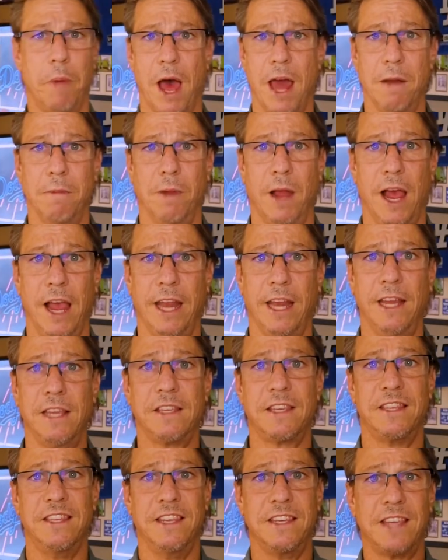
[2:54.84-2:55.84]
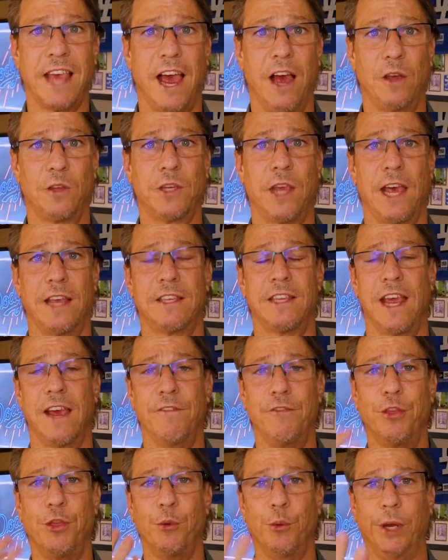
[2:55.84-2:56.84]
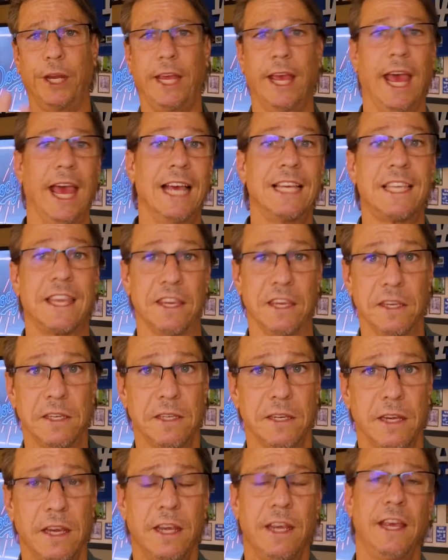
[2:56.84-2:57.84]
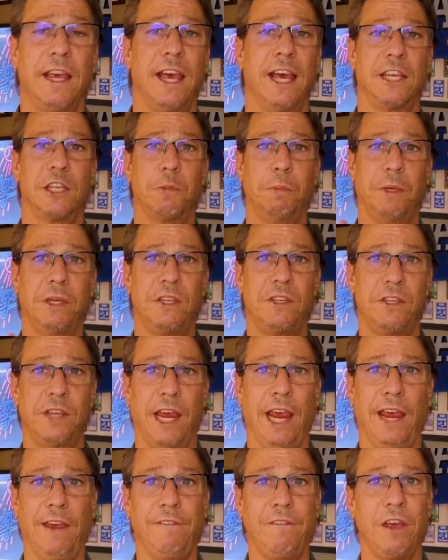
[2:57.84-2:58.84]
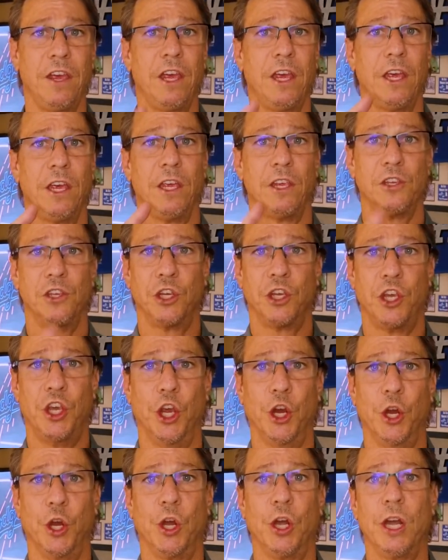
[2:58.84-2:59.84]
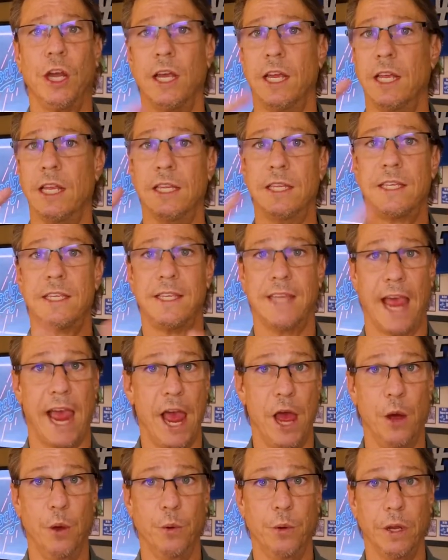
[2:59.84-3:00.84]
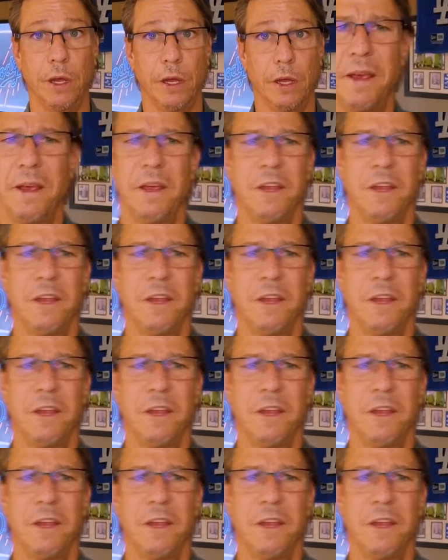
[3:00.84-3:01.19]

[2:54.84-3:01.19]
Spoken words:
bottom line is, this house has to have three S's. Has to be safe, secure, and sound.